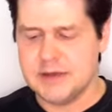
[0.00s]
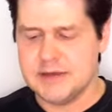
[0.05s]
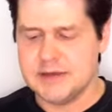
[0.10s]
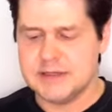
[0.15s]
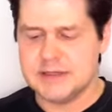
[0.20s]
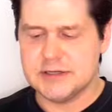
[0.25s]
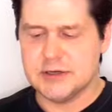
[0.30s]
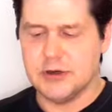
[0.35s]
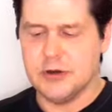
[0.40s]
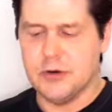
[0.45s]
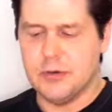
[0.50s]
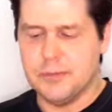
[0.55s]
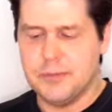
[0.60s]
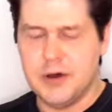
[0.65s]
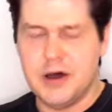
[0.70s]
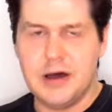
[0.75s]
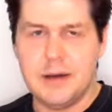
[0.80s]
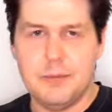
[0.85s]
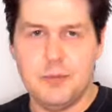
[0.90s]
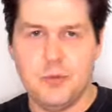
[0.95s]
So,
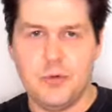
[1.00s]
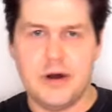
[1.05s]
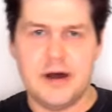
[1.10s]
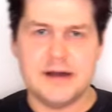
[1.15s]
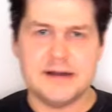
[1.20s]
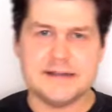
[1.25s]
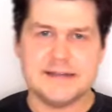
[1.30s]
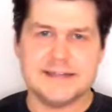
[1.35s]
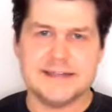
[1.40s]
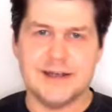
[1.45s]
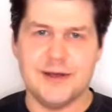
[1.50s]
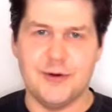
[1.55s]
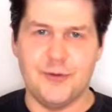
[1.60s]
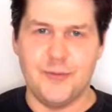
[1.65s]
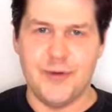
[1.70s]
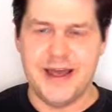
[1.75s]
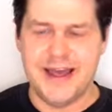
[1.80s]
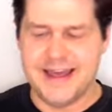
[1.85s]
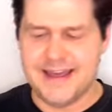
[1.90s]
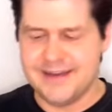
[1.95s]
Bob walks
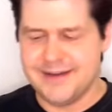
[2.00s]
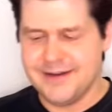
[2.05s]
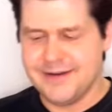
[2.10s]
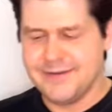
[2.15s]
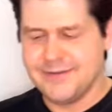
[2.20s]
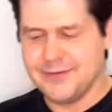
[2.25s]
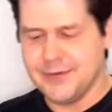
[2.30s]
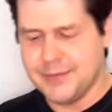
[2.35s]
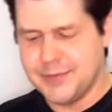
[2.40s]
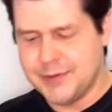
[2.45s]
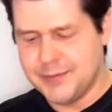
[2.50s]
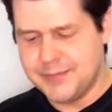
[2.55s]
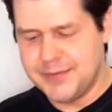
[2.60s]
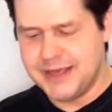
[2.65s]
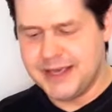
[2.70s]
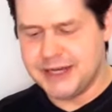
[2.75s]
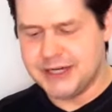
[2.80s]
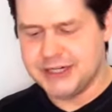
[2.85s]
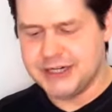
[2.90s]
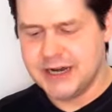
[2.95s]
away from the
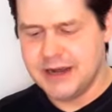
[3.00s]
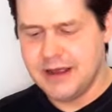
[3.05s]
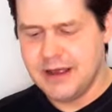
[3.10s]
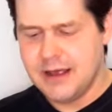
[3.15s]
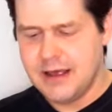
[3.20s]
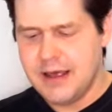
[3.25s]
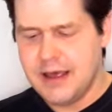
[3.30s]
beach.